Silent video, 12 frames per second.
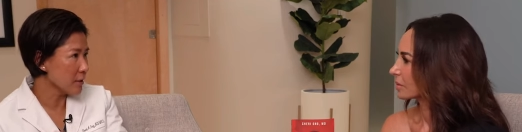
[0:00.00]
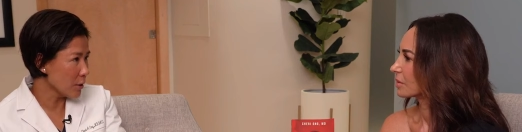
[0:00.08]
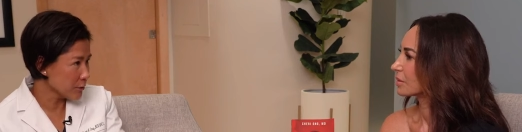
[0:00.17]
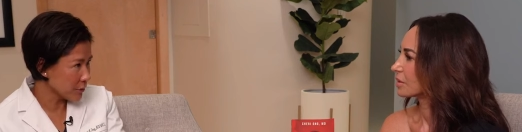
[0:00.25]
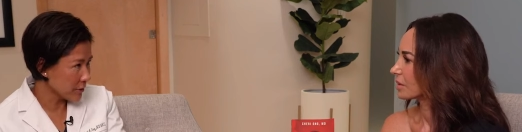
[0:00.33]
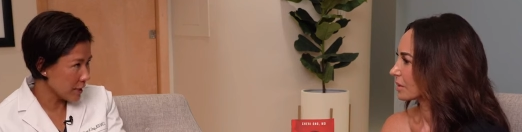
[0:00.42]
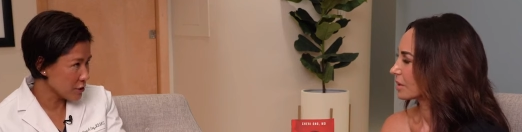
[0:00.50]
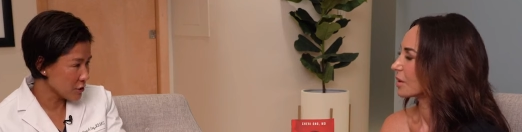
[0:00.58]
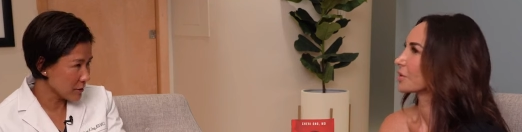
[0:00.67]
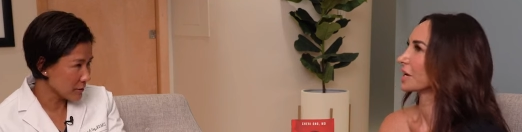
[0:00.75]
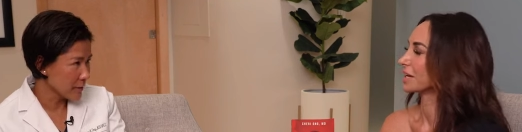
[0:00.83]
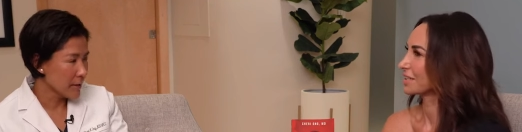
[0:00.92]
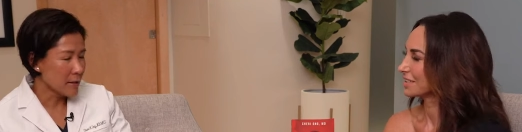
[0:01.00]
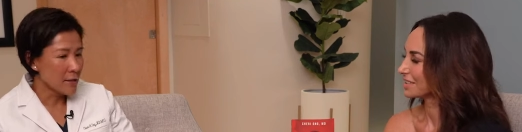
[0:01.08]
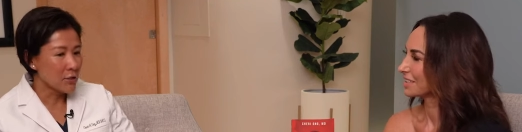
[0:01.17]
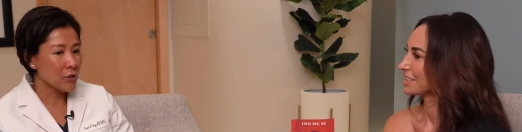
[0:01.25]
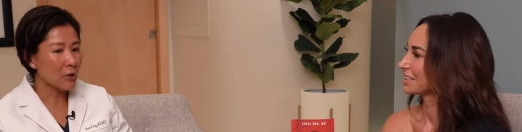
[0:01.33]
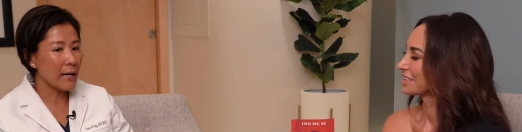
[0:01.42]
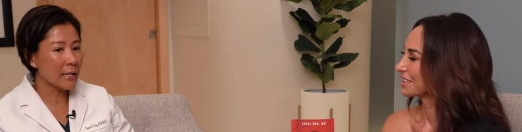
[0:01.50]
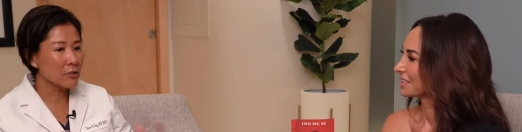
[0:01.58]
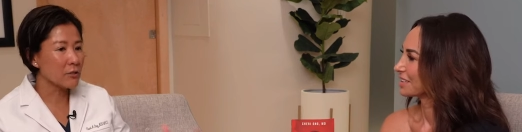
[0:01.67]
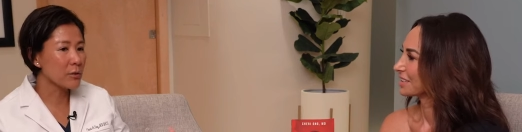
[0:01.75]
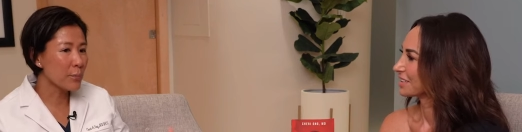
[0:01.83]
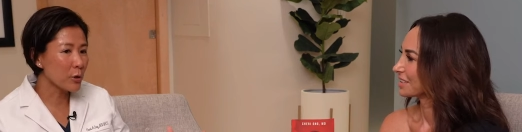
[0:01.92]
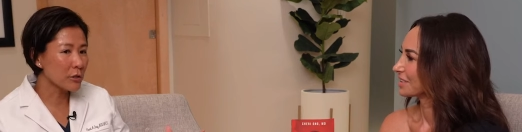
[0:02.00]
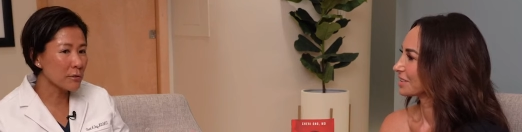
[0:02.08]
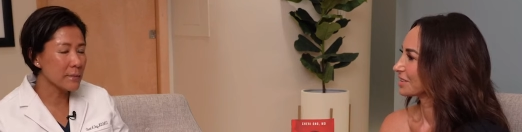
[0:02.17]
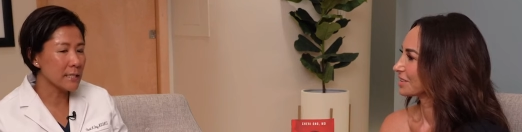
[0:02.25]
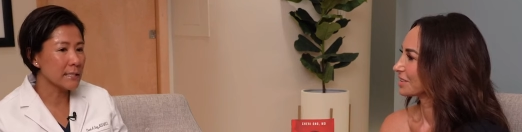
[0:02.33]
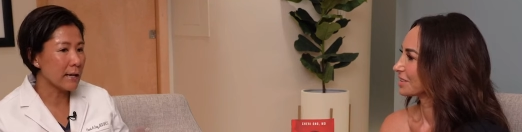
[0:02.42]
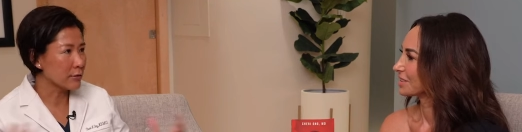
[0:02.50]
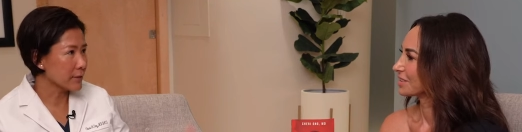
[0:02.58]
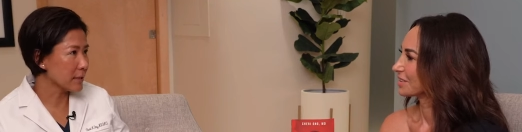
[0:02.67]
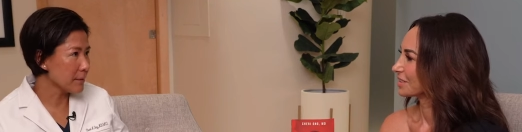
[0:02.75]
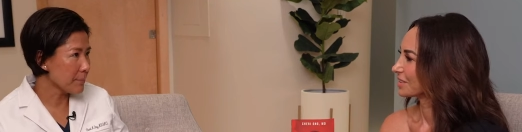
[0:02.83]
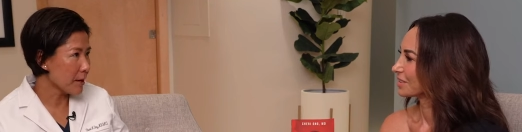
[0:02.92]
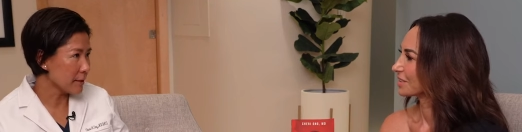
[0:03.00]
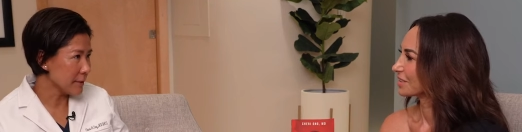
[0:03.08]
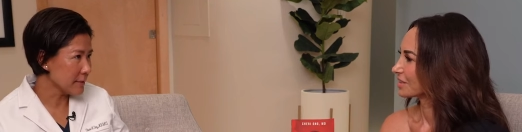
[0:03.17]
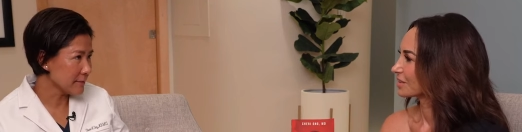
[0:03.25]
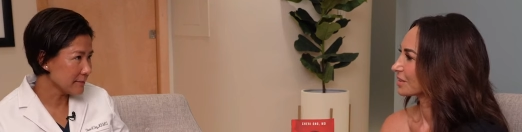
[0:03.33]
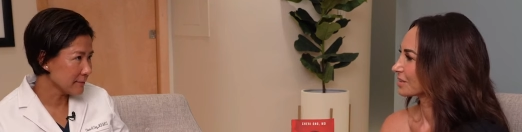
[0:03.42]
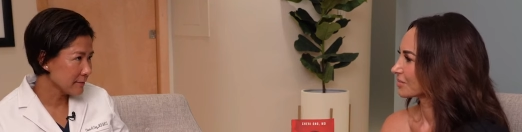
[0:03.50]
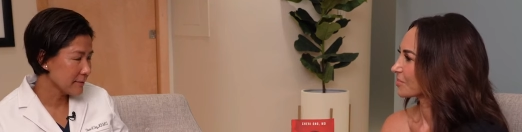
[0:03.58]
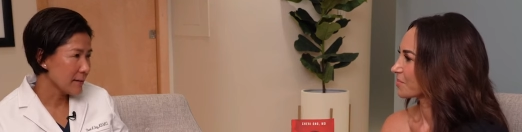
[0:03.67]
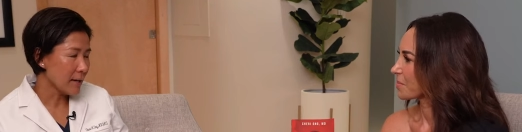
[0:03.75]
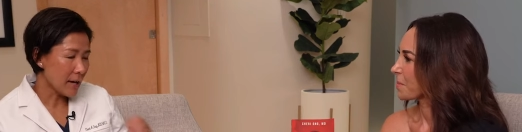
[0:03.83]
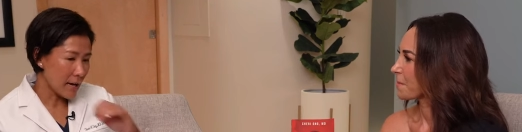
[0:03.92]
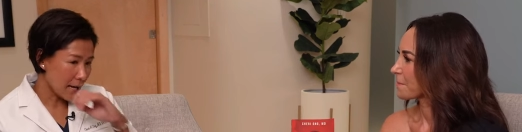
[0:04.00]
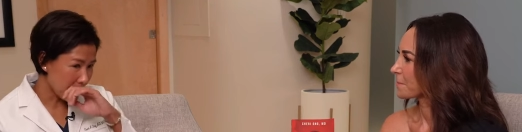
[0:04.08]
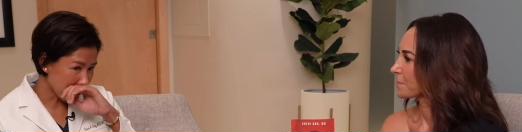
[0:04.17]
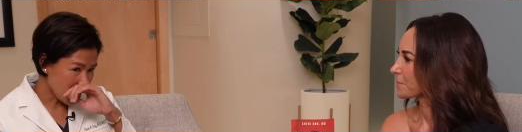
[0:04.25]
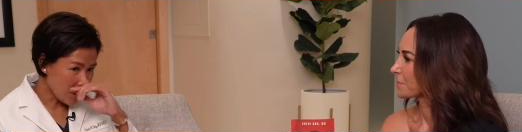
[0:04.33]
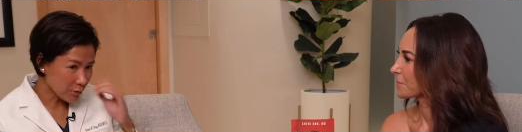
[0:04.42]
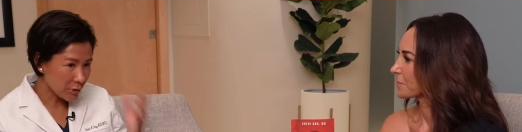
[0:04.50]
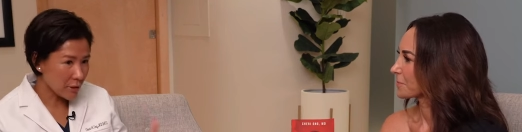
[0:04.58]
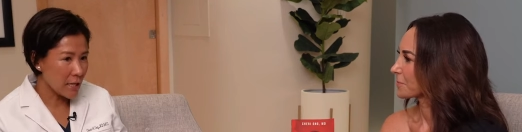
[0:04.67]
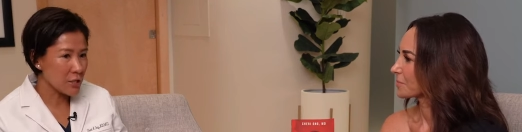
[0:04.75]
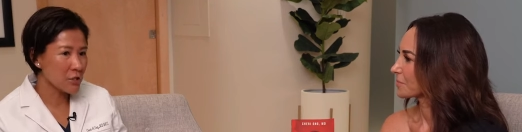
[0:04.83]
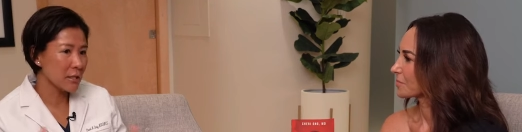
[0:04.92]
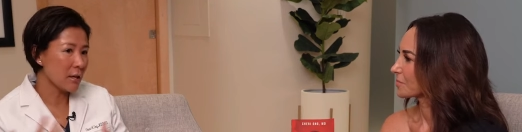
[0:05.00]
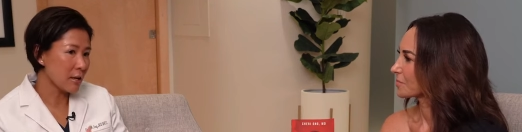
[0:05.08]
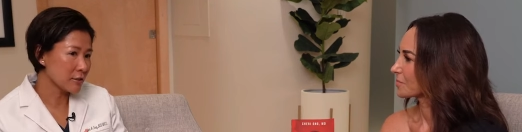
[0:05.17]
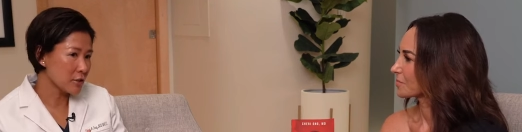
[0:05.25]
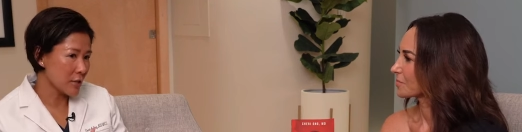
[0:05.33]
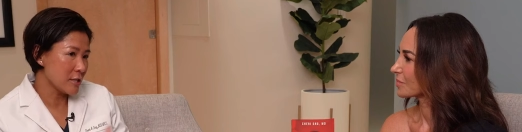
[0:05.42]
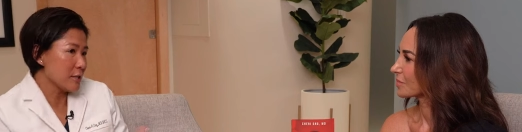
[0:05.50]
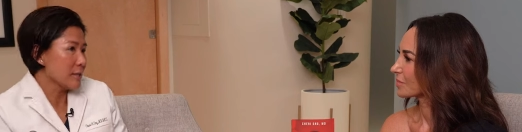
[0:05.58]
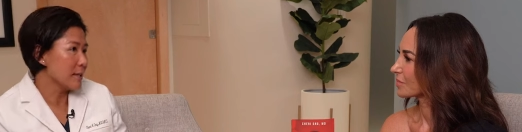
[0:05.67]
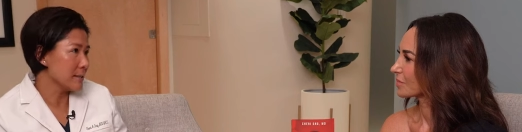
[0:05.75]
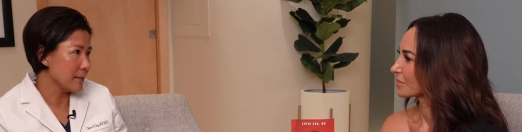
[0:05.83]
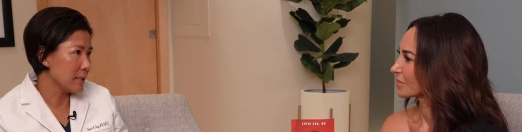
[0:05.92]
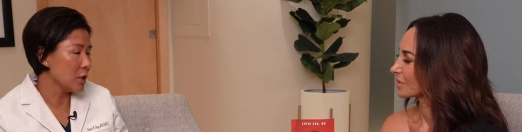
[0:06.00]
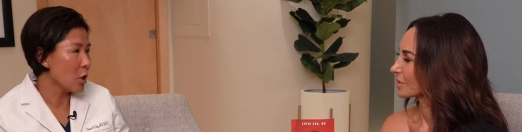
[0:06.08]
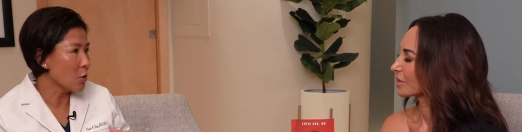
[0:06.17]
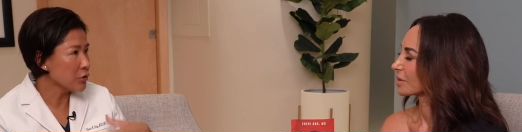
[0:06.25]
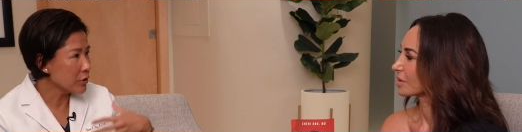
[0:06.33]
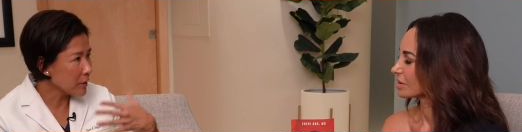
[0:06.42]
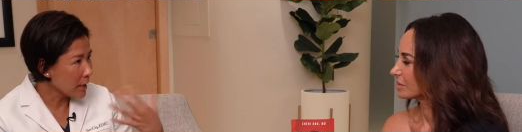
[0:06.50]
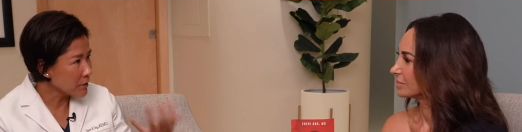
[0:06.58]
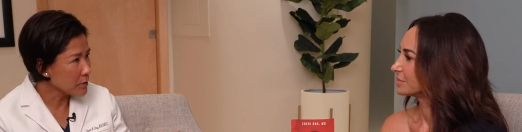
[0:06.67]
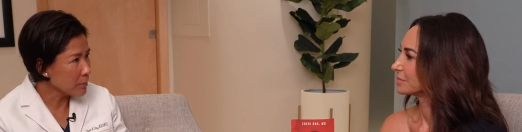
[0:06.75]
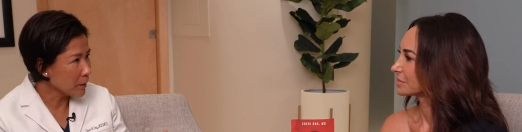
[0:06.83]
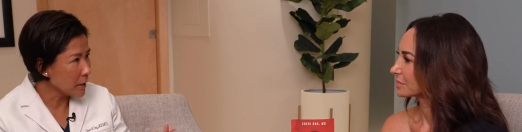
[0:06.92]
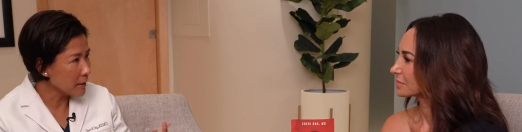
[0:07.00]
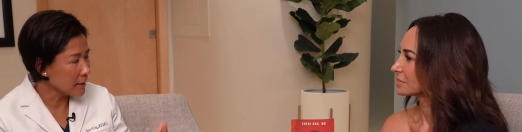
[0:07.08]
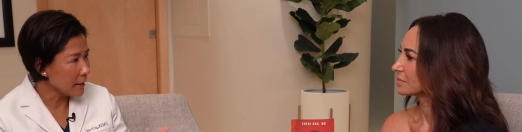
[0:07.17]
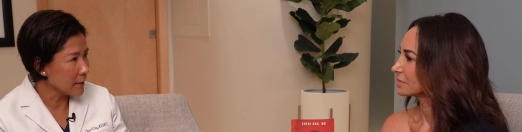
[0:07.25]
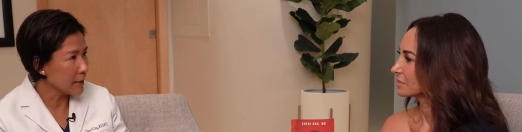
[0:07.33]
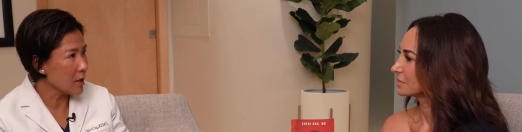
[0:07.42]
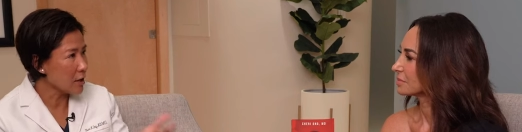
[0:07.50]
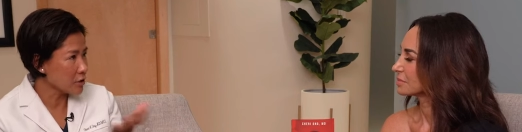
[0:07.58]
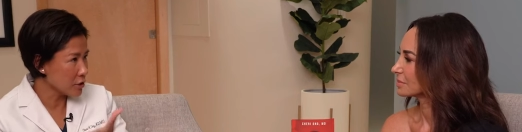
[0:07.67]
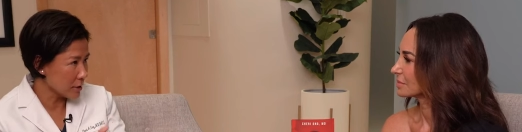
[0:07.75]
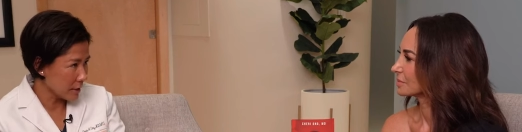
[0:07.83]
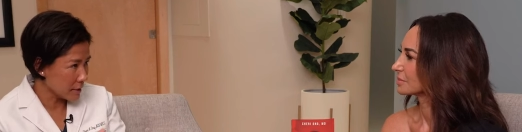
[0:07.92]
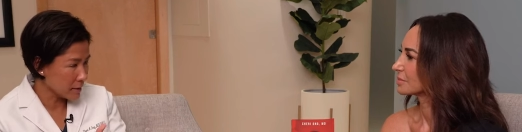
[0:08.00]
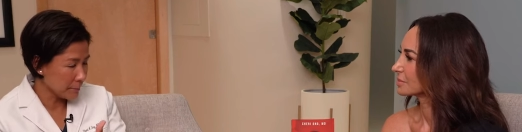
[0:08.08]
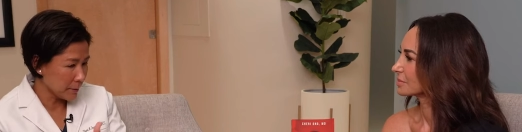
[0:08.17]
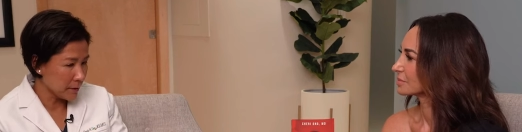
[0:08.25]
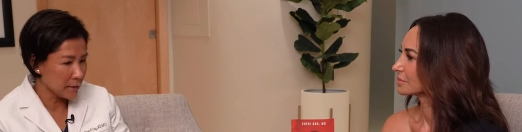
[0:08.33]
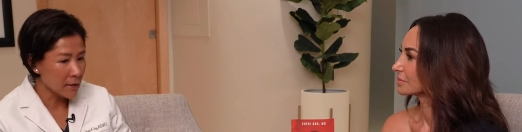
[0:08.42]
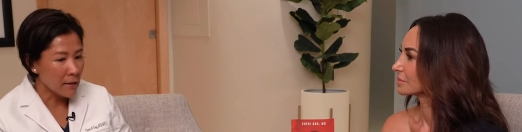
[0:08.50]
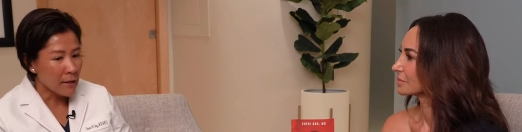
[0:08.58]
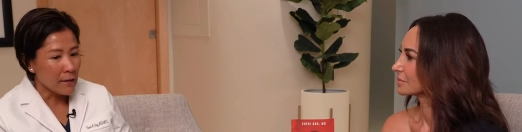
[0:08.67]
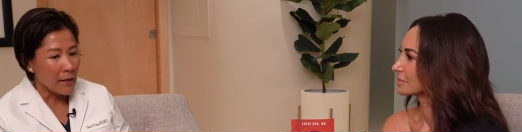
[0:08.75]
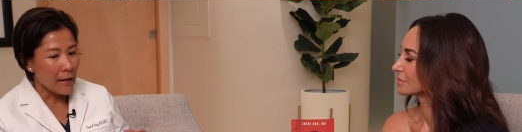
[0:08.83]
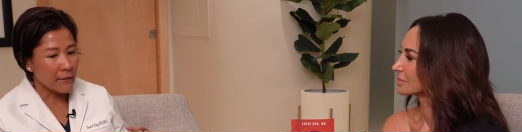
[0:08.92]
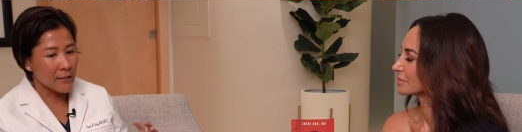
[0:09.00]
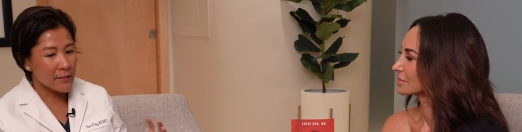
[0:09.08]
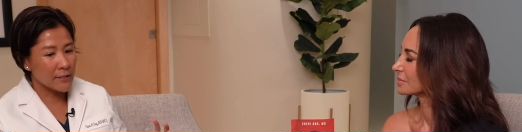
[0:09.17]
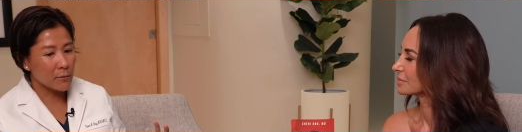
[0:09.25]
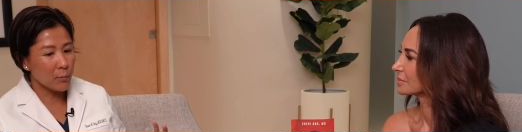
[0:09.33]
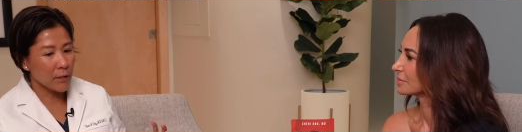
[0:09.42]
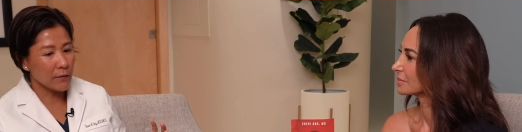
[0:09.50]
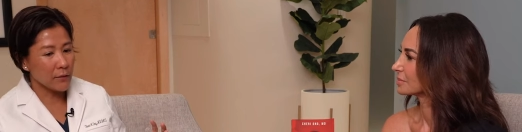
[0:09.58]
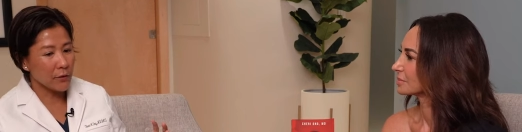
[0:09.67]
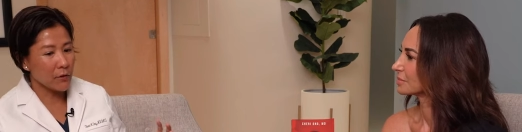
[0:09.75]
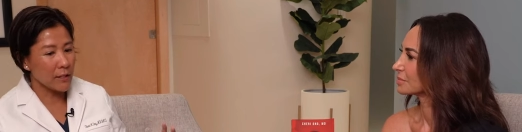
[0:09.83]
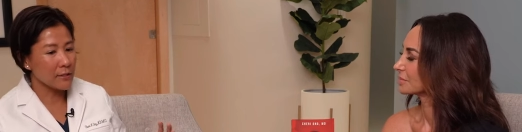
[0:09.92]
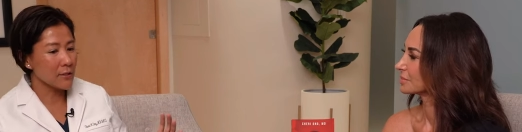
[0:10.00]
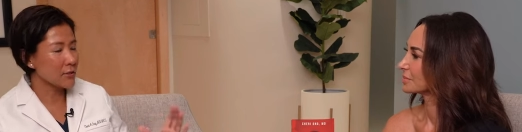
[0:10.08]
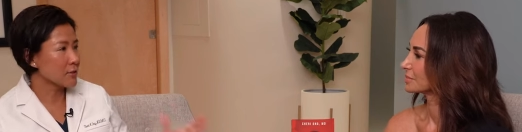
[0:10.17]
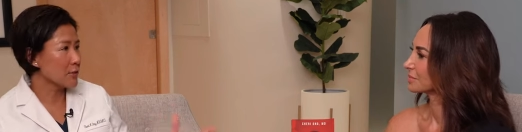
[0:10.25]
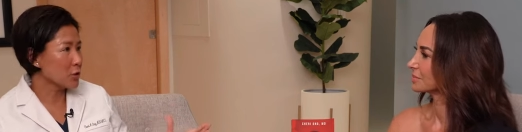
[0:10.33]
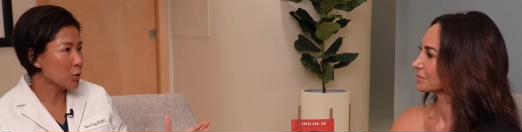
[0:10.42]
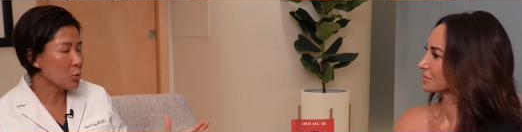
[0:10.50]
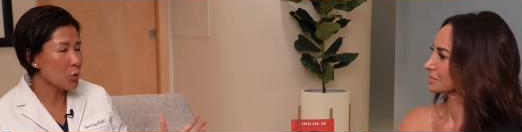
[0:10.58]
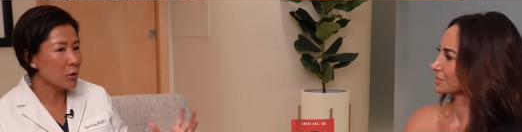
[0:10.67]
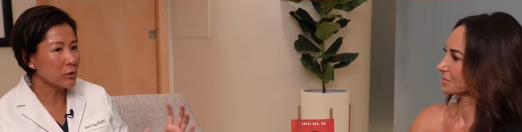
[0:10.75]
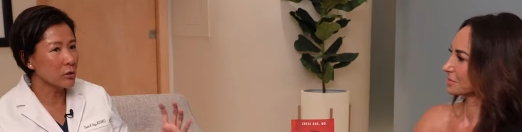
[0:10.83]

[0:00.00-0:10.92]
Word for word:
Speaker 1: and ozonation. Okay. So extracorporeal means outside the body. Um, ozonation and oxygenation does it. It ozonates the blood and it oxygenates the blood. And this is one of the things, just as a tool,